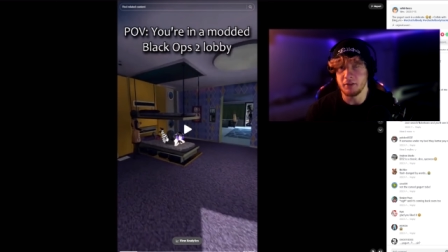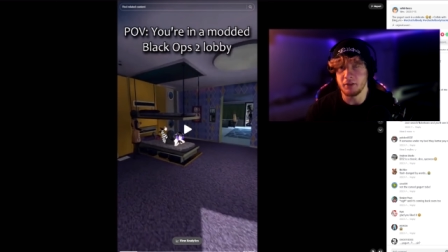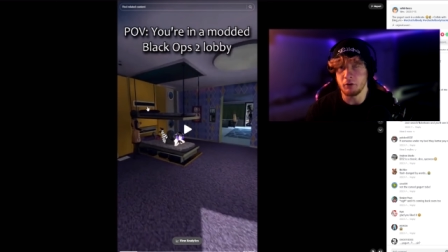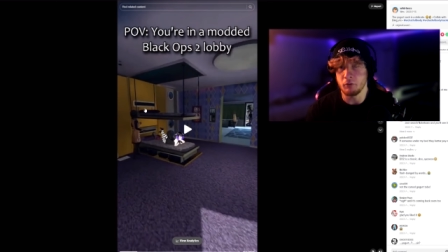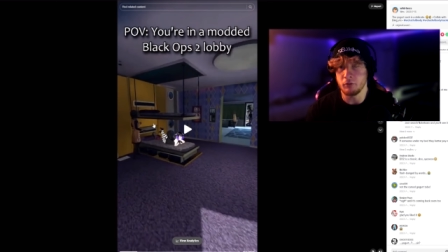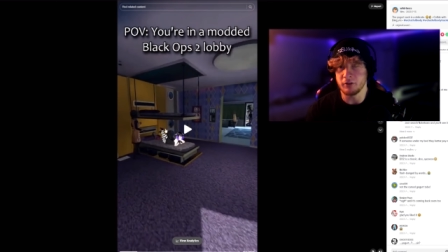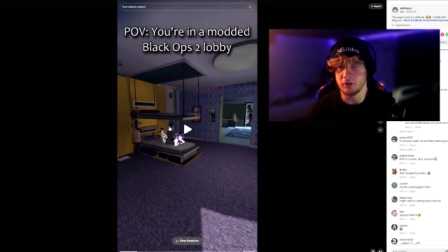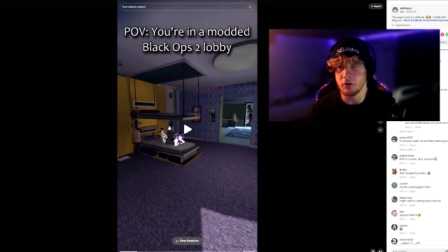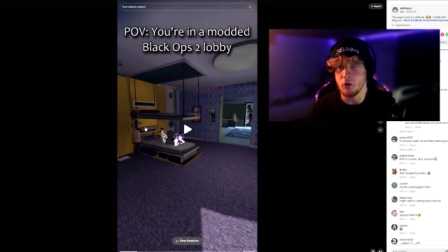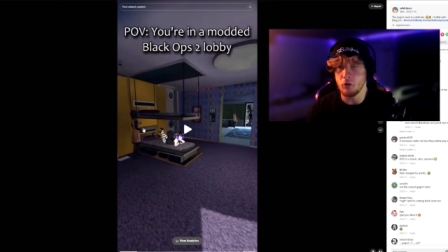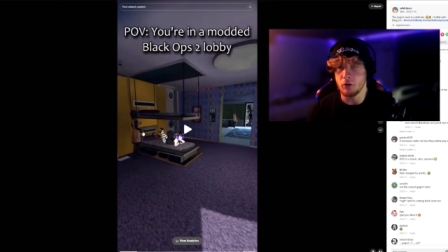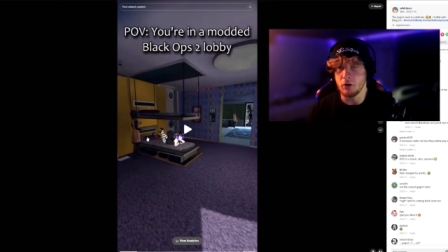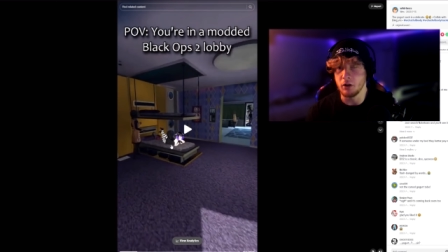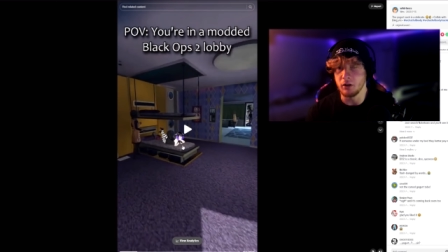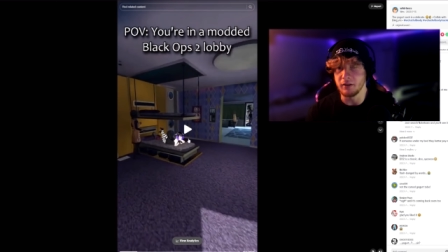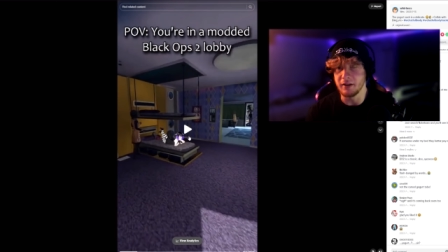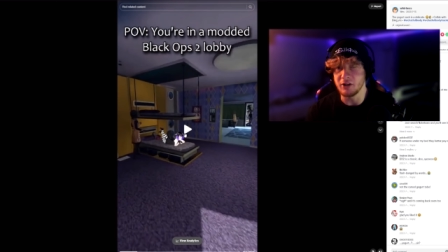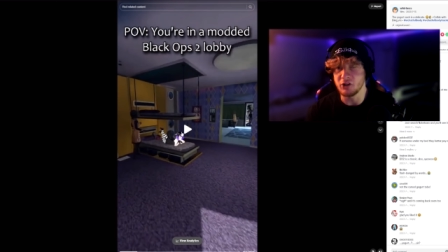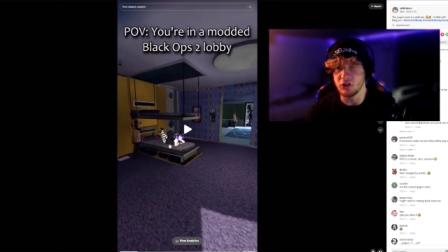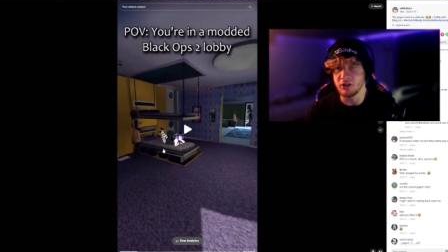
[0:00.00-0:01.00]
there was no
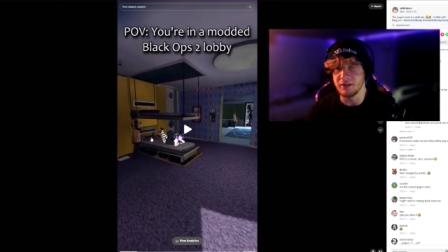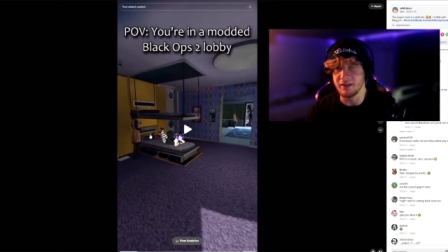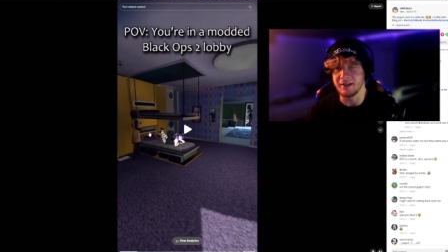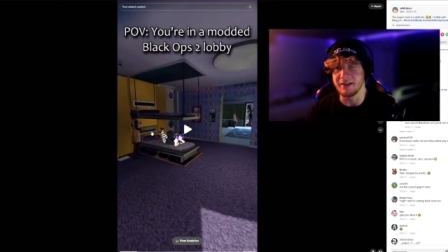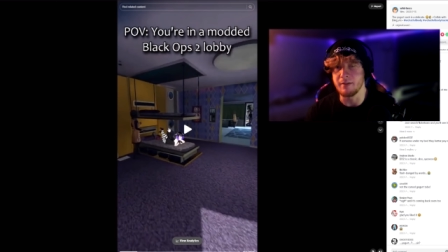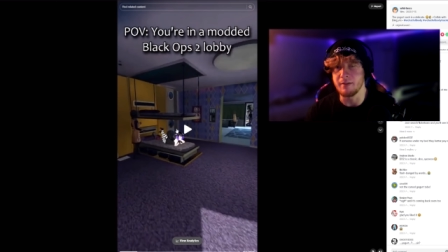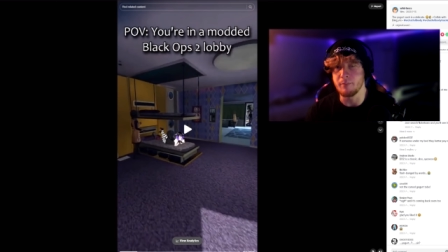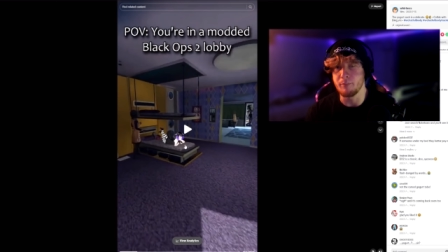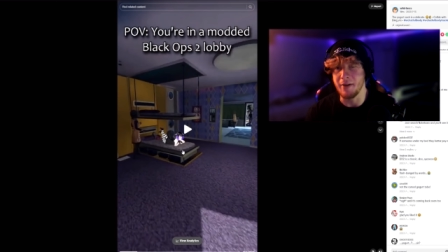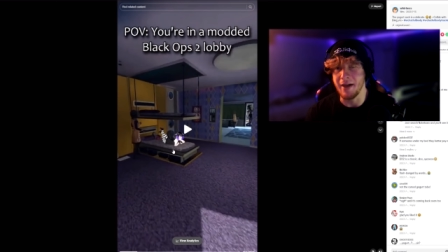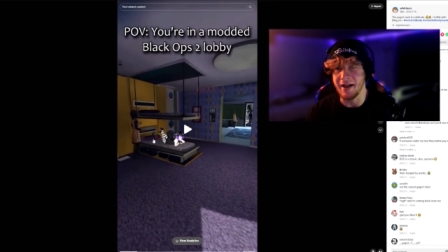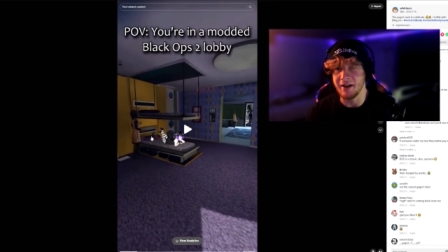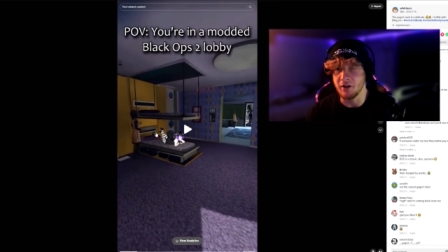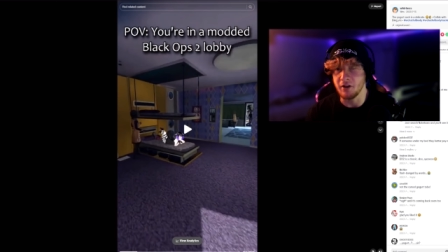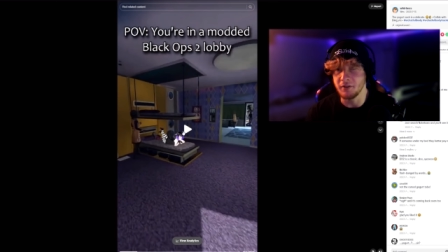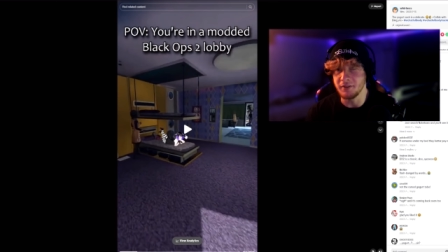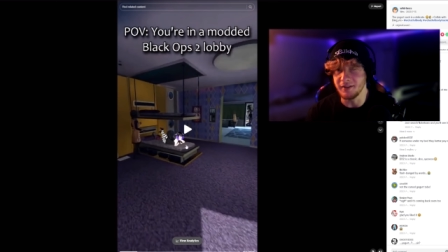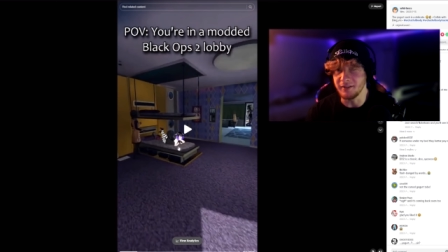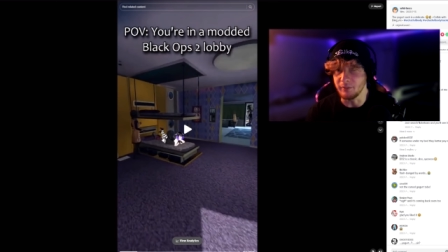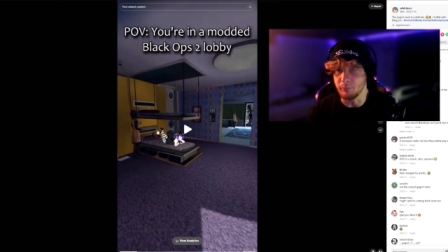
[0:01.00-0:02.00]
collision to get
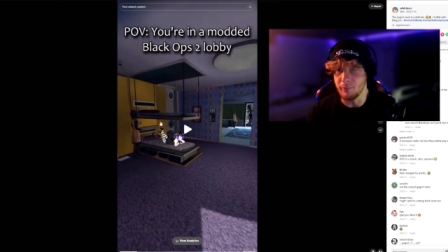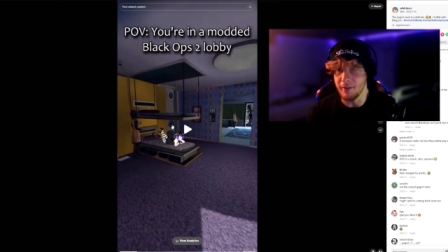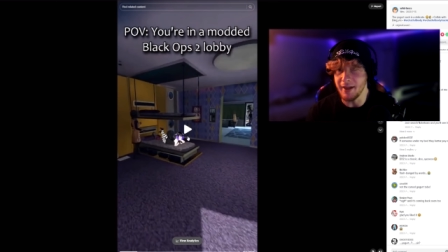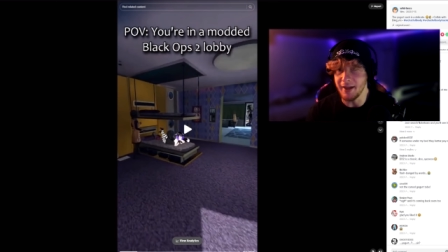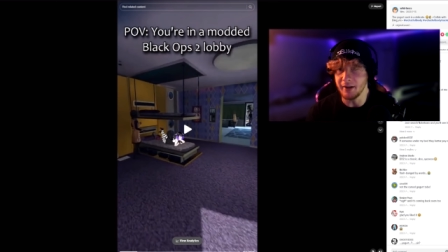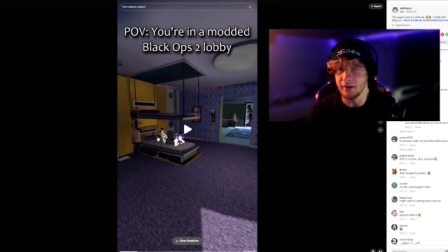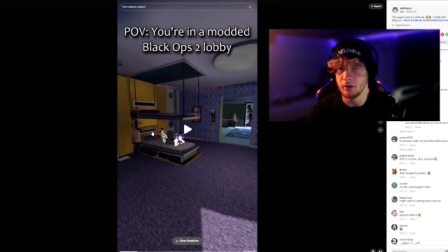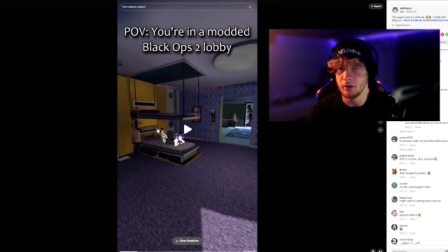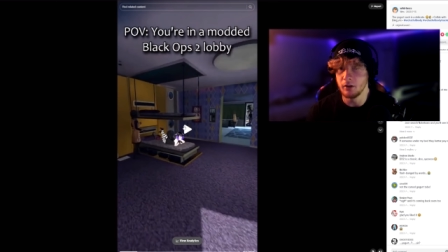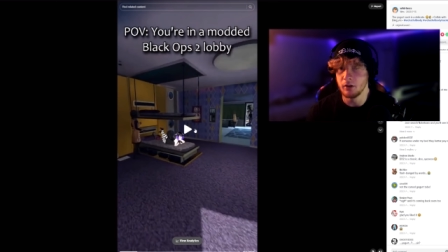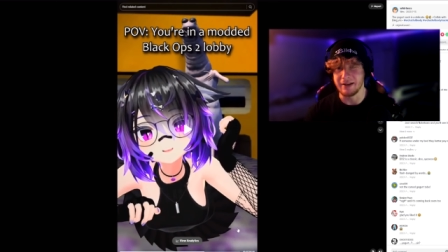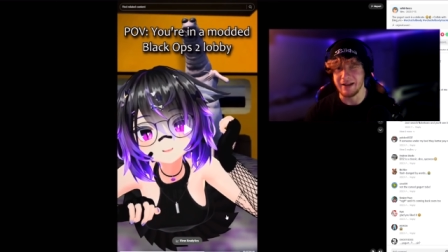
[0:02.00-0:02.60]
back on this bed.